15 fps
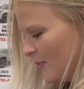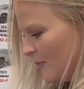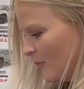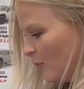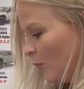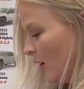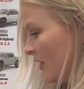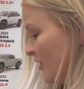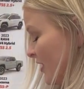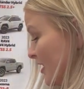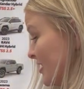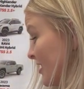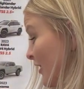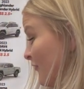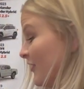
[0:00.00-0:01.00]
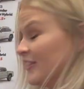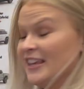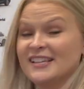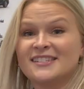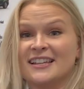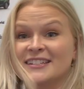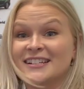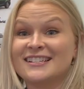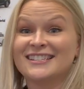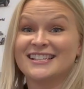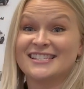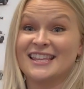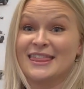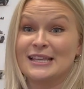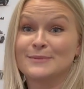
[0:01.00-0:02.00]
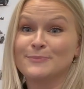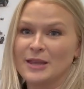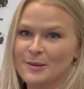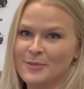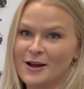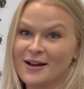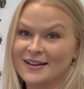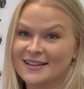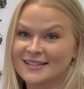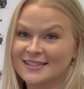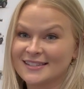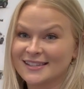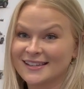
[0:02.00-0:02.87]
With the stuff that they sent us that's in this big box.